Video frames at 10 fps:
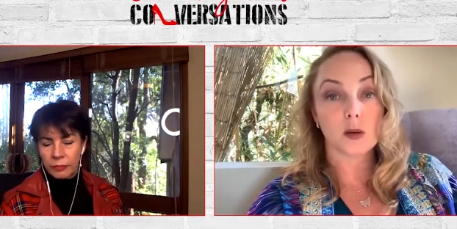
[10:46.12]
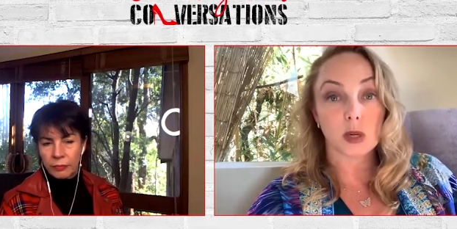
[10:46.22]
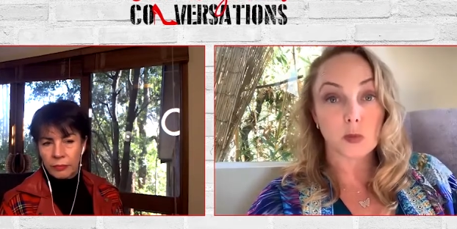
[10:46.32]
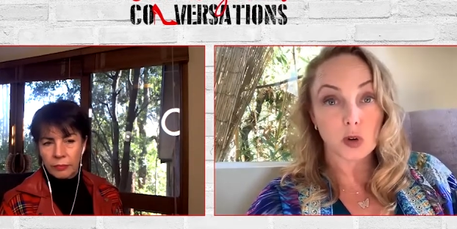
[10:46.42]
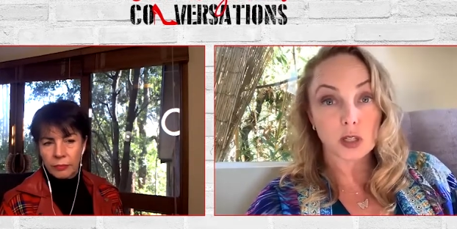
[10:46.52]

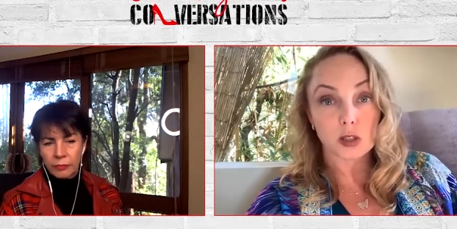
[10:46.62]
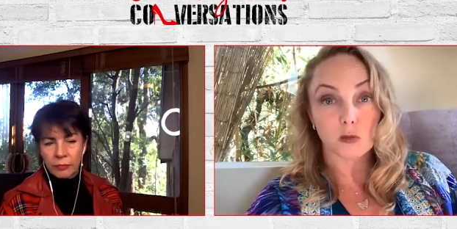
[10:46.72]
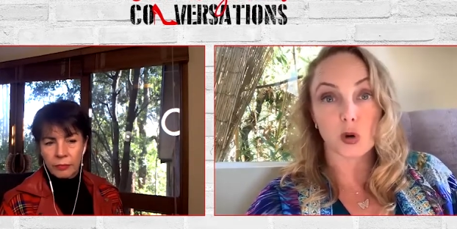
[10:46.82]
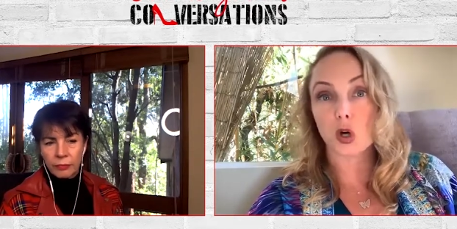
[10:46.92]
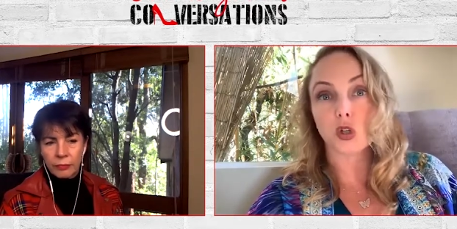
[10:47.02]
Speaker 1: he brings
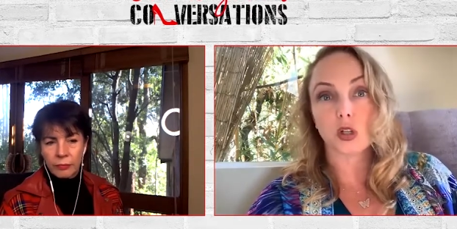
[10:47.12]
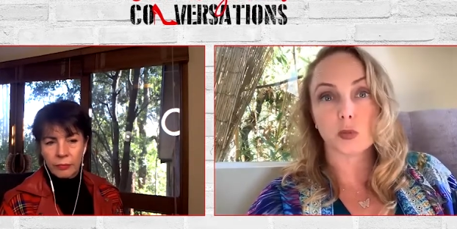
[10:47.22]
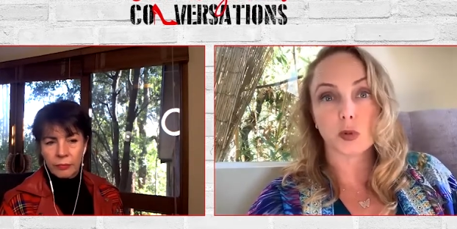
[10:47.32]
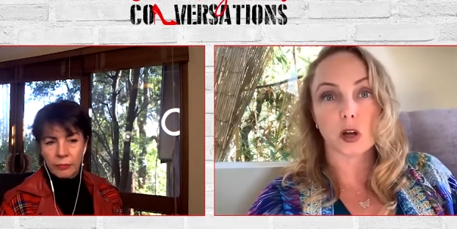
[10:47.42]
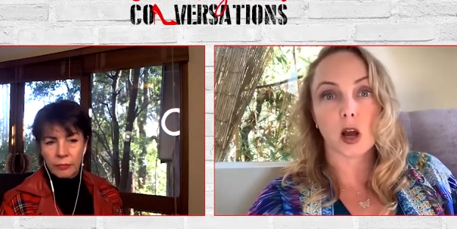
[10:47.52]
in
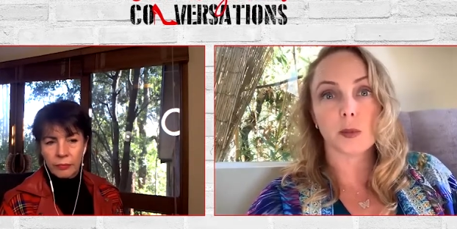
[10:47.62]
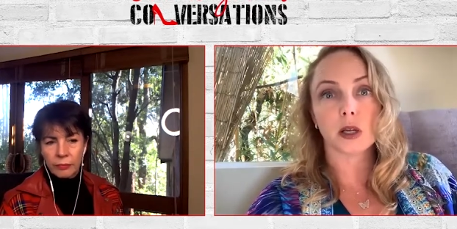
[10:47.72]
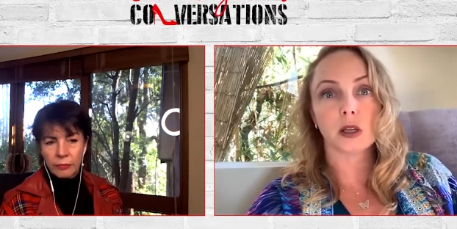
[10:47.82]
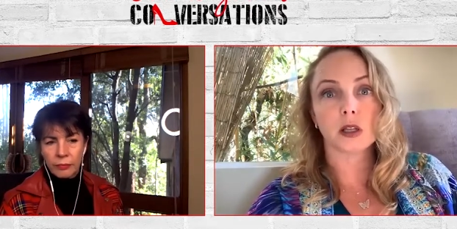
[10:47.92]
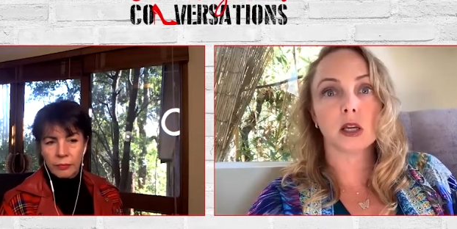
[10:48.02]
purchase
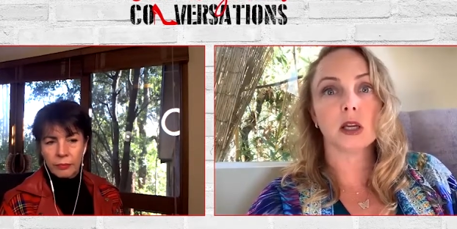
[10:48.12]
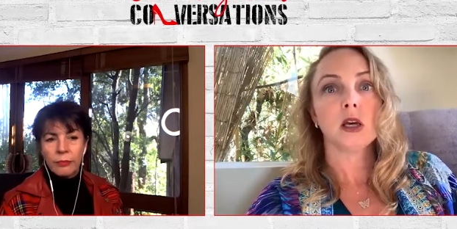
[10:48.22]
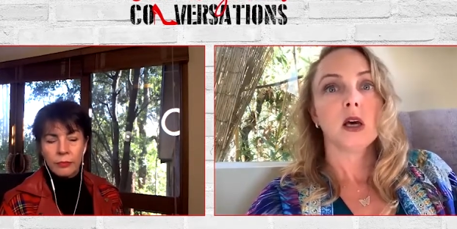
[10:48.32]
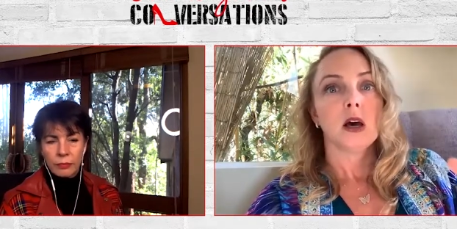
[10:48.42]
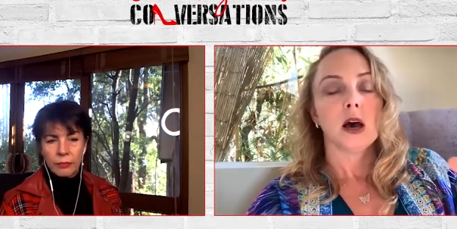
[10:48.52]
predominantly,
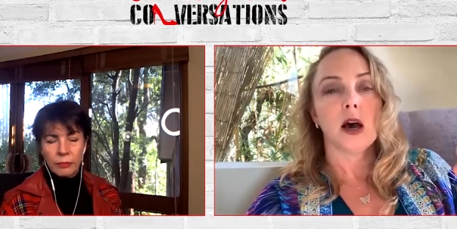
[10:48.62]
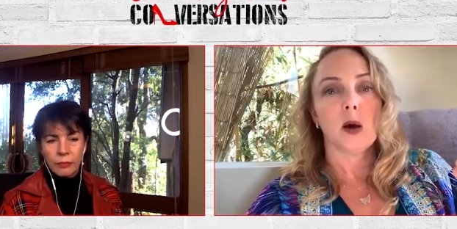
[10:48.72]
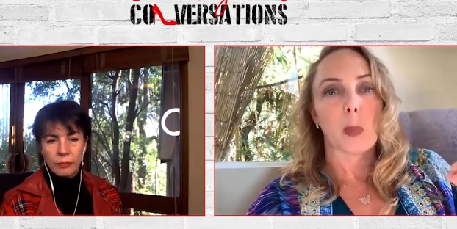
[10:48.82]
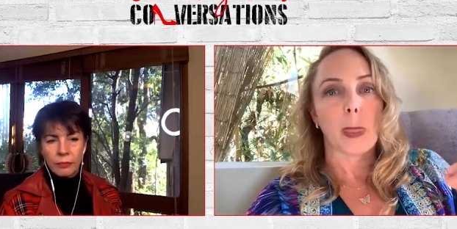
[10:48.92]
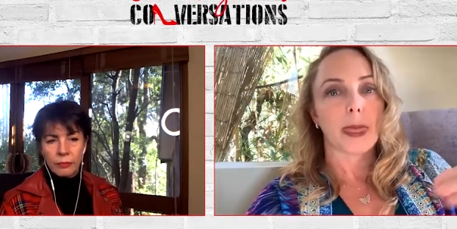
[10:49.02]

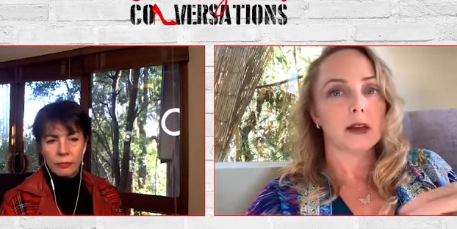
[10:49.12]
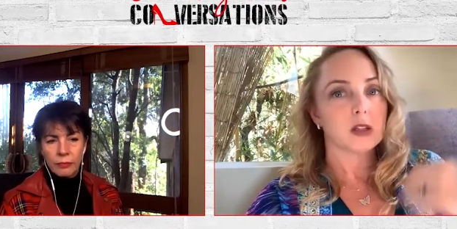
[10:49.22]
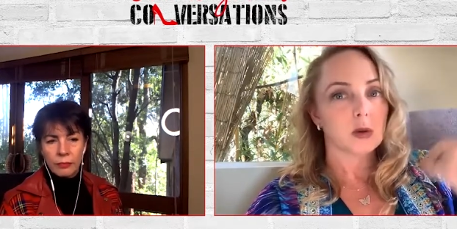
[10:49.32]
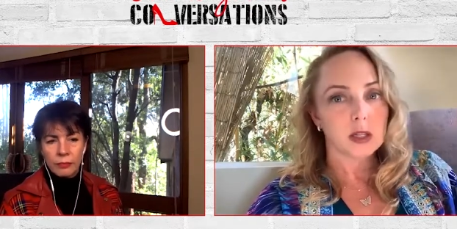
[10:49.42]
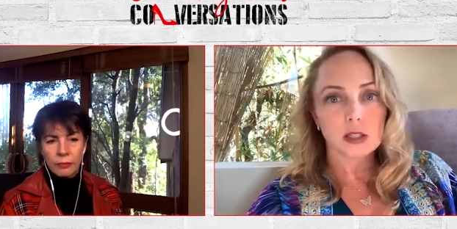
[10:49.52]
um, and
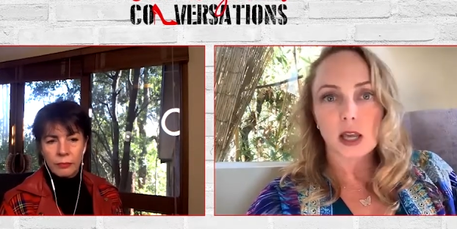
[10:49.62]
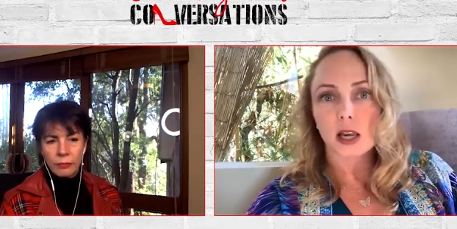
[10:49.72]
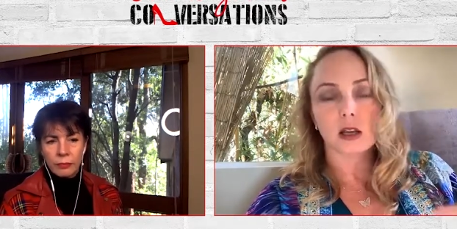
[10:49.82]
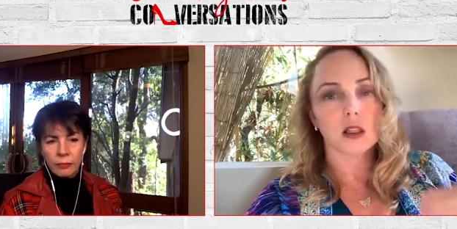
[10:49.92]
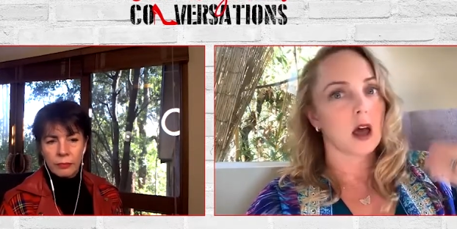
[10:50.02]
so he's
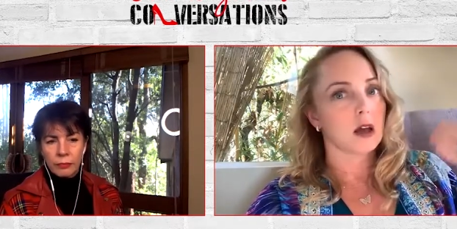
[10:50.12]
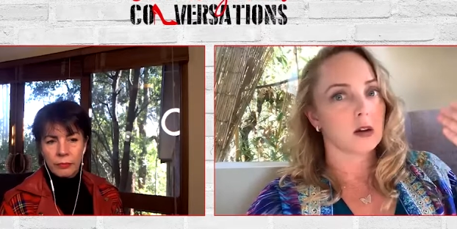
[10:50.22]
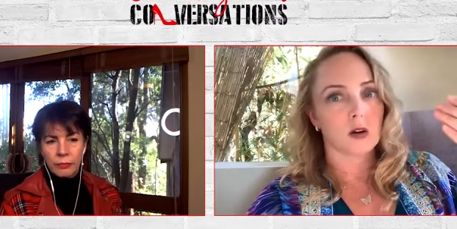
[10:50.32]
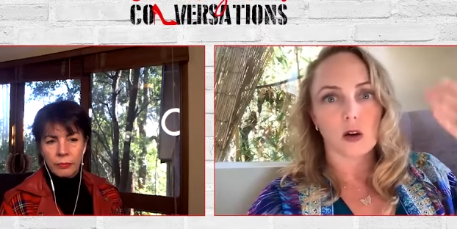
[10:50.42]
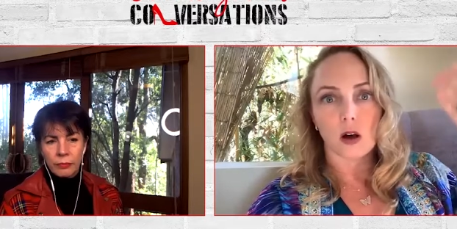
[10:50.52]
getting a lot,
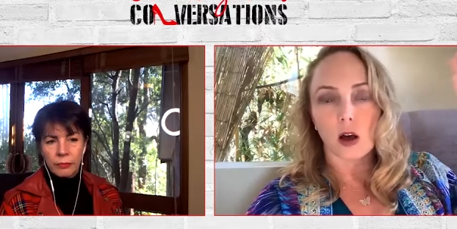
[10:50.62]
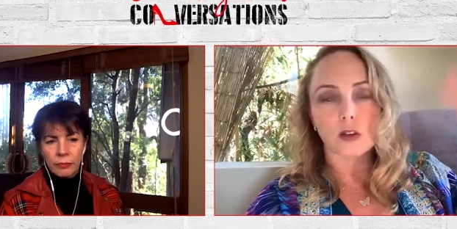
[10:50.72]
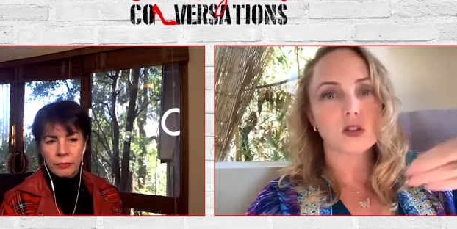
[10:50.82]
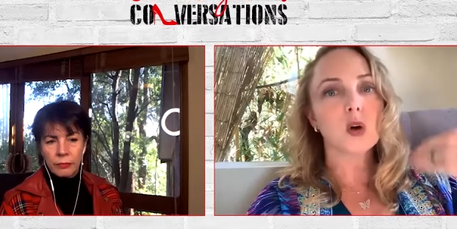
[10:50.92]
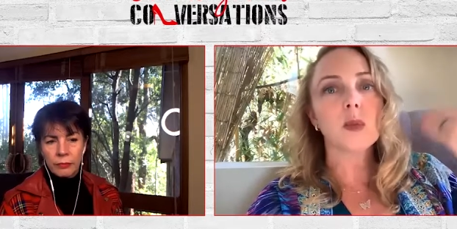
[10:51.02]
you know,
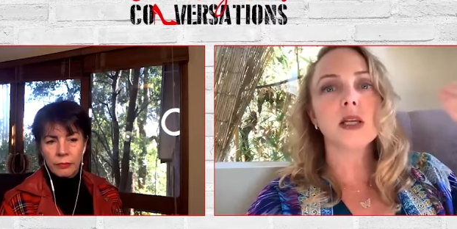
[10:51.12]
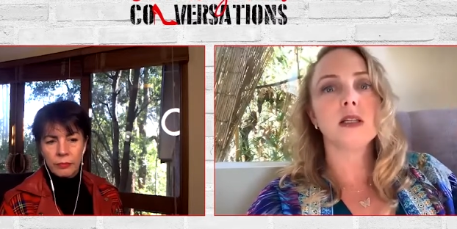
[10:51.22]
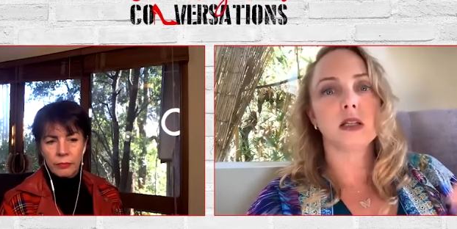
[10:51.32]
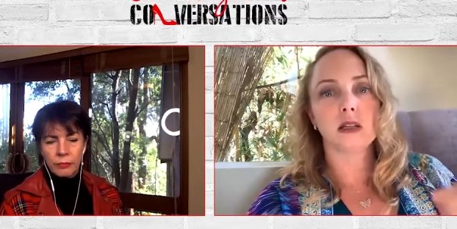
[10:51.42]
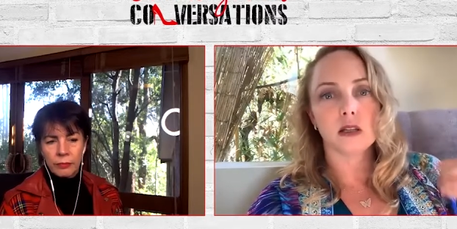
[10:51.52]
so
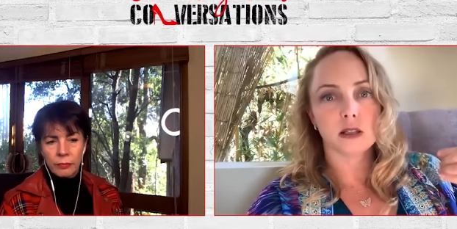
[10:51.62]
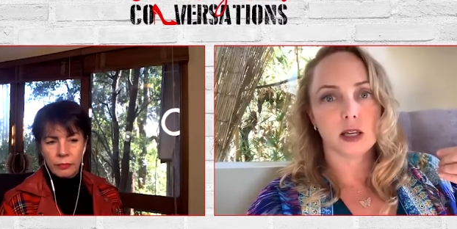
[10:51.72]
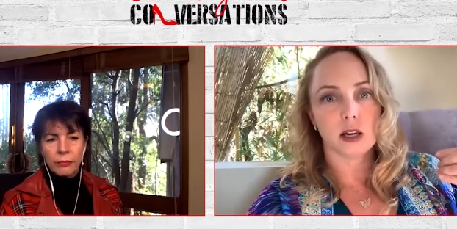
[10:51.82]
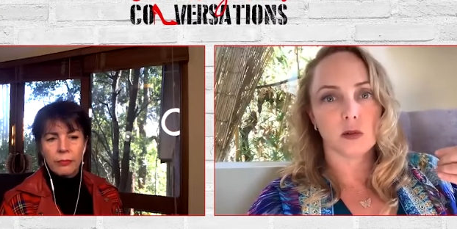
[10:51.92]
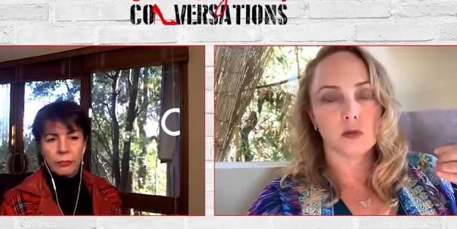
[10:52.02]
many deals in.